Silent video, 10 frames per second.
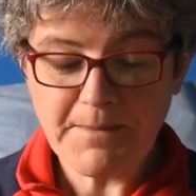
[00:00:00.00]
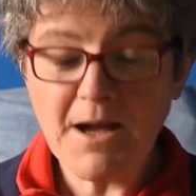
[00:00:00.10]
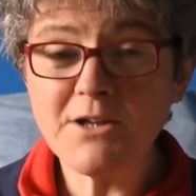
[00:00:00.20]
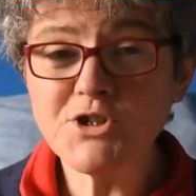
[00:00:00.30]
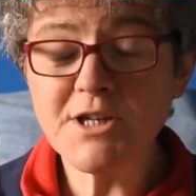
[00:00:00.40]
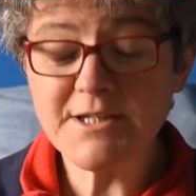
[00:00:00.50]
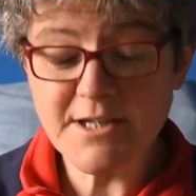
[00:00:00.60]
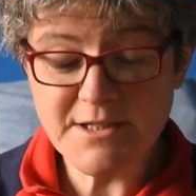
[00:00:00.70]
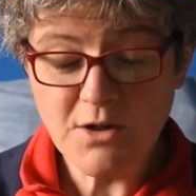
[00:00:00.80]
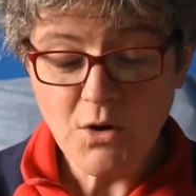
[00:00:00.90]
And
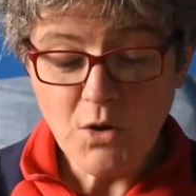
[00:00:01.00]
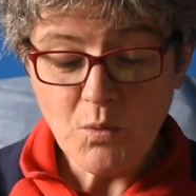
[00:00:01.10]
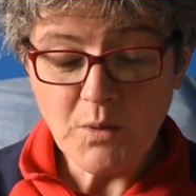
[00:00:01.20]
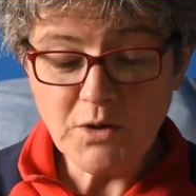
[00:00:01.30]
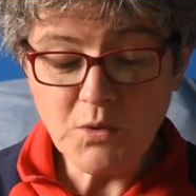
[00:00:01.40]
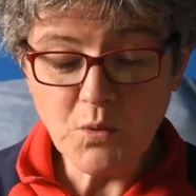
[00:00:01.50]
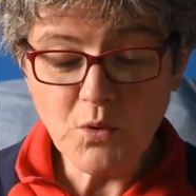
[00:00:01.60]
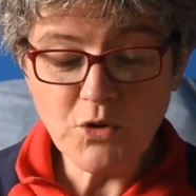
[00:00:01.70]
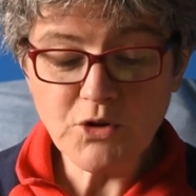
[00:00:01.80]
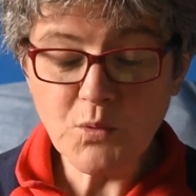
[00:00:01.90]
Jesus, we
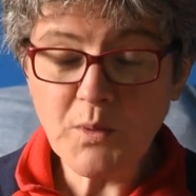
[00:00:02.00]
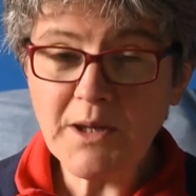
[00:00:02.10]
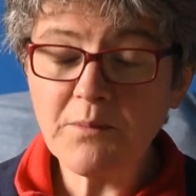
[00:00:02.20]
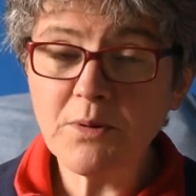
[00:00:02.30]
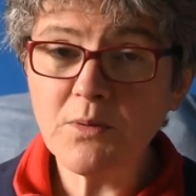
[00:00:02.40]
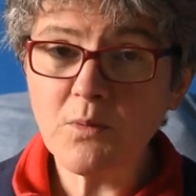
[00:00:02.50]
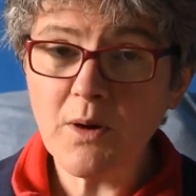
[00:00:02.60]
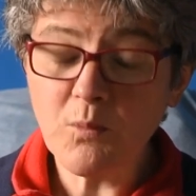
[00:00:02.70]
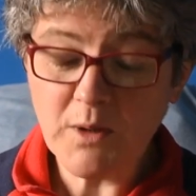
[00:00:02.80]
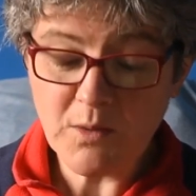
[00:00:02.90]
know you weep
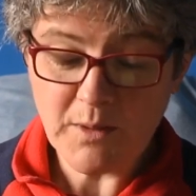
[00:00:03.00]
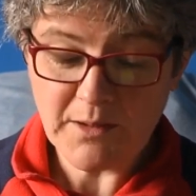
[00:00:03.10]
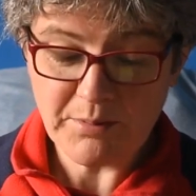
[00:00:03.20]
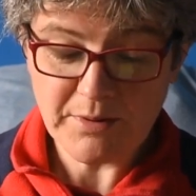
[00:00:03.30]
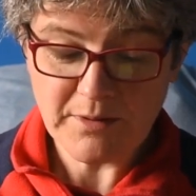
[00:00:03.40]
when we weep.